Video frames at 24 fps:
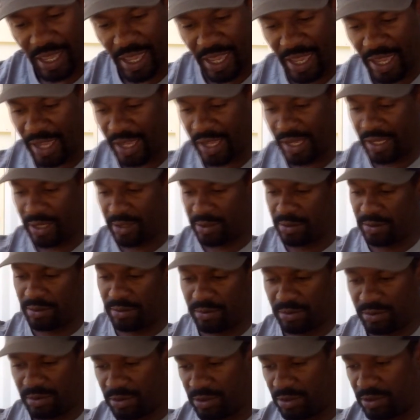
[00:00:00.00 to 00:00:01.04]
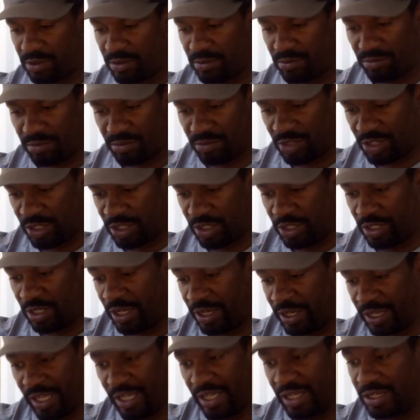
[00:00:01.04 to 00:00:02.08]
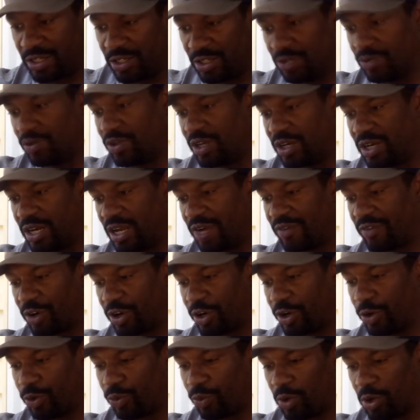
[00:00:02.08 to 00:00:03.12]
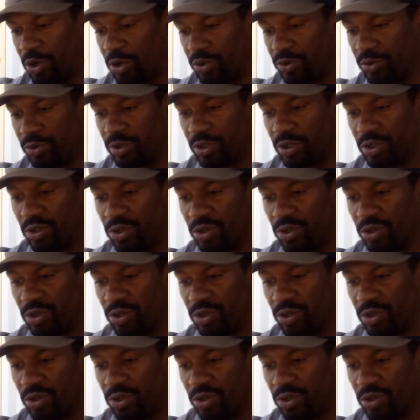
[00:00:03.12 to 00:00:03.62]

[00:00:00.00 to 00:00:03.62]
And, again, you can never go wrong